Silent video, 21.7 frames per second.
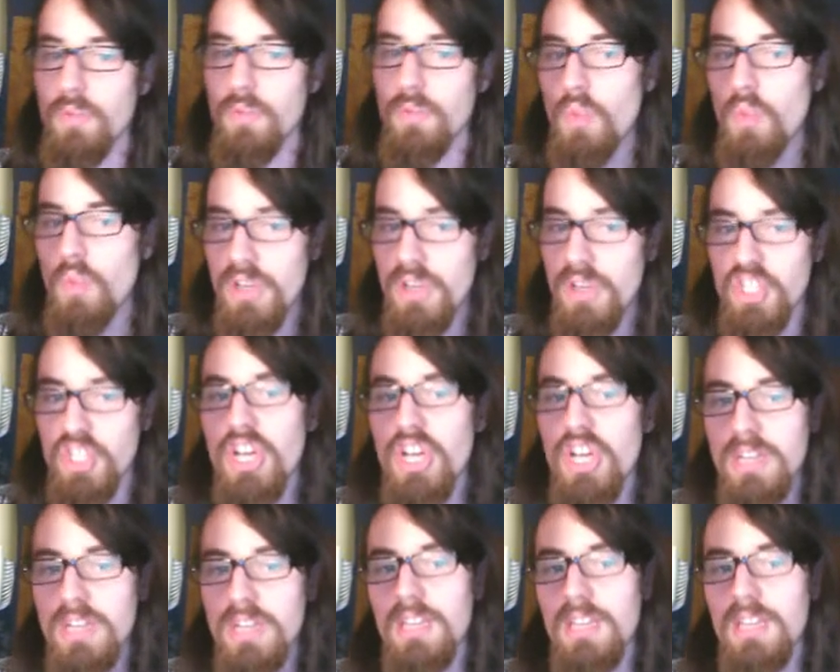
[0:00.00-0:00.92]
one
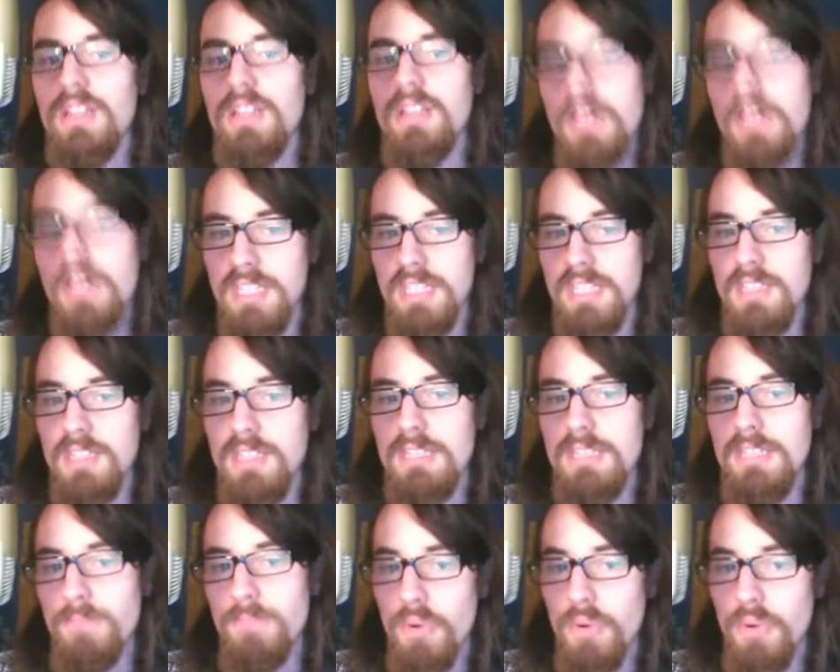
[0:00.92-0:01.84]
shining light in
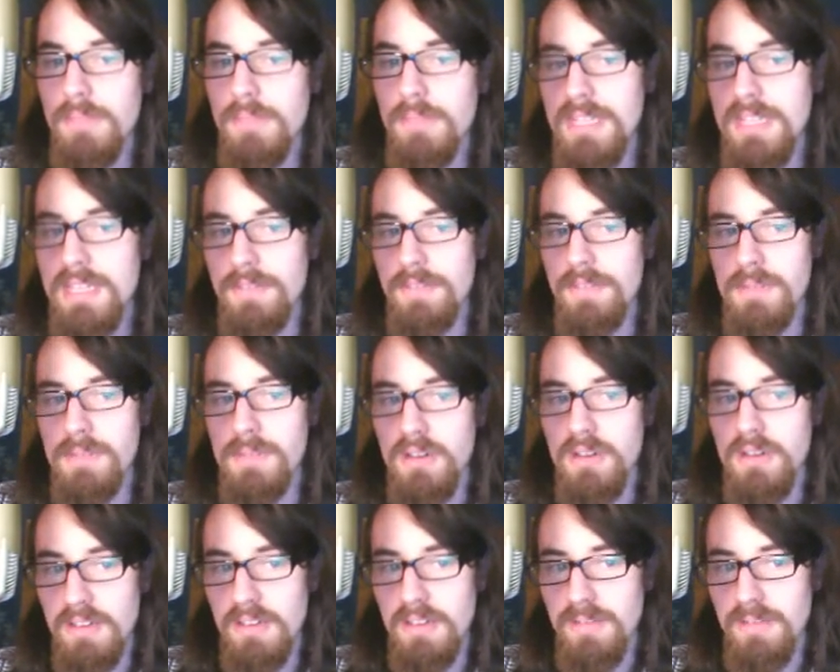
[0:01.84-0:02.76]
this boring mess of a
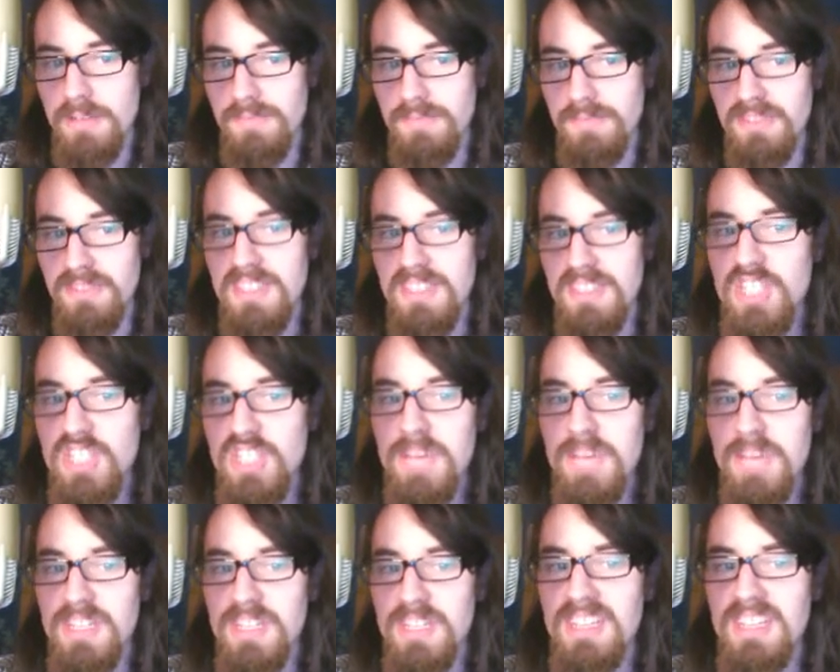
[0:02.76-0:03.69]
manga. This
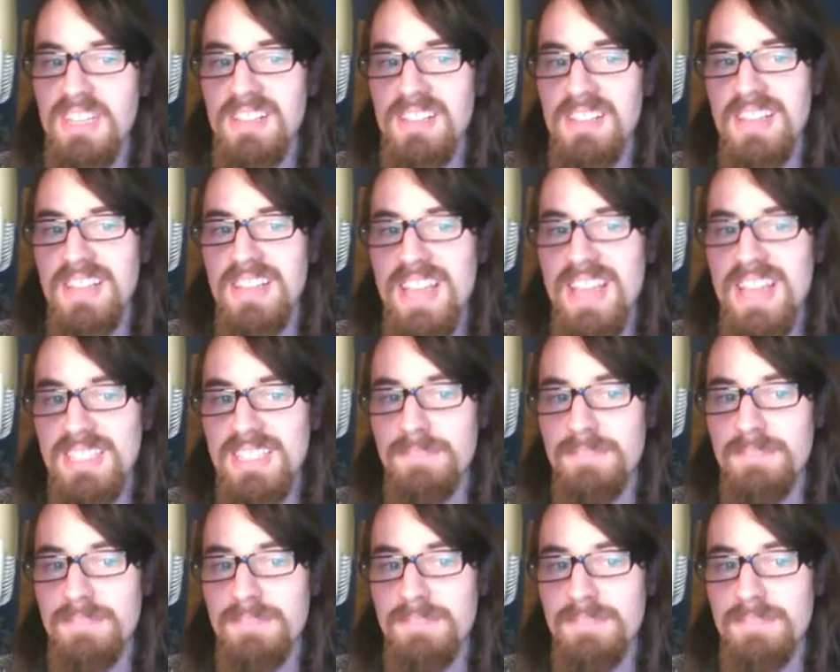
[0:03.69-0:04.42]
chapter, he lands his